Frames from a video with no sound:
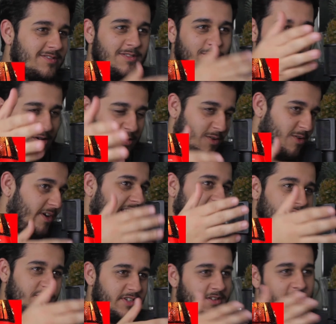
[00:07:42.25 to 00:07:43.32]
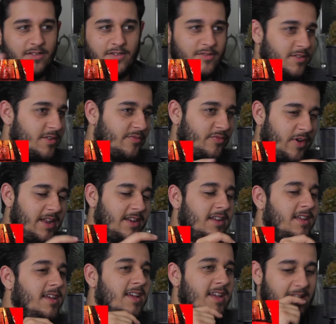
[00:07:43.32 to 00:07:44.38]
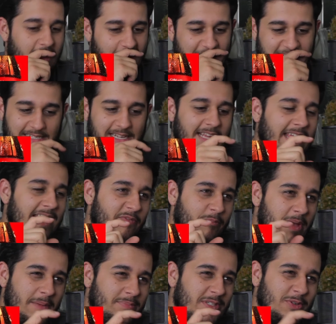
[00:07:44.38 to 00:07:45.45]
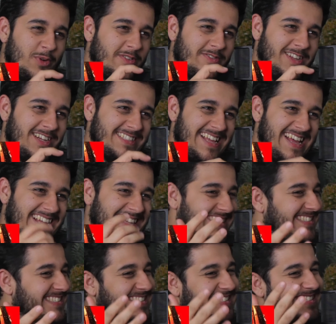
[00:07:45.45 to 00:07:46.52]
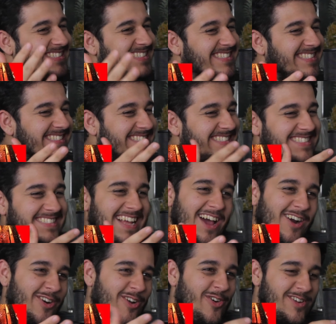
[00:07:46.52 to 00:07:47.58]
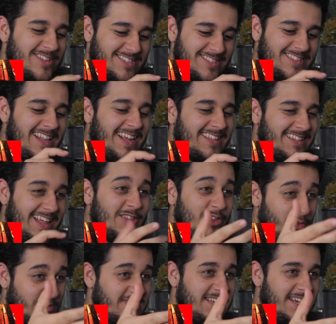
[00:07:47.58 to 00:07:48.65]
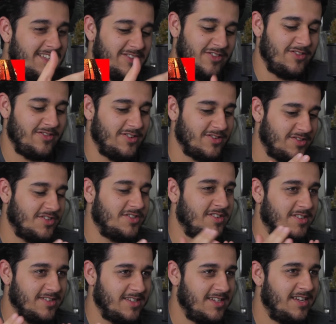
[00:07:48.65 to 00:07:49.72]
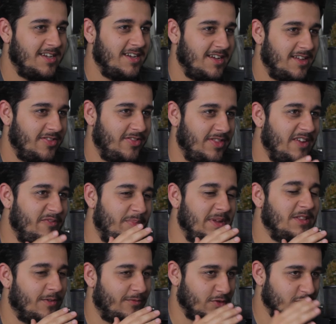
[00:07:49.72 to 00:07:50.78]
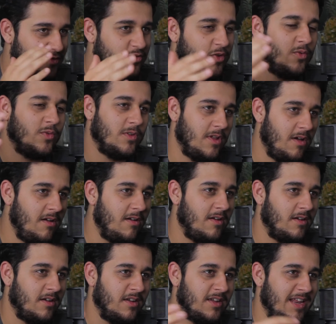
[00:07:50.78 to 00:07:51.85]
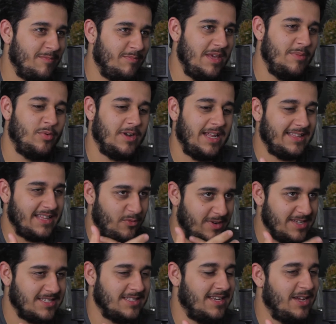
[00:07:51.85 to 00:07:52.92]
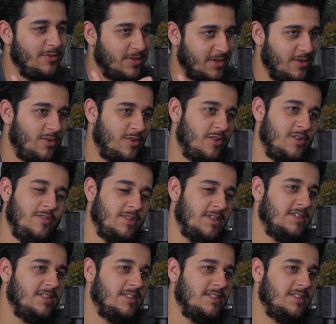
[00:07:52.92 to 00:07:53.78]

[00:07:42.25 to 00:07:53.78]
Marco or Adrian or your friend, and it's like if Pepsi would have done that, I don't know, because like you were saying, there's such a they've been there for so long, and people like they resonate with a Coca-Cola.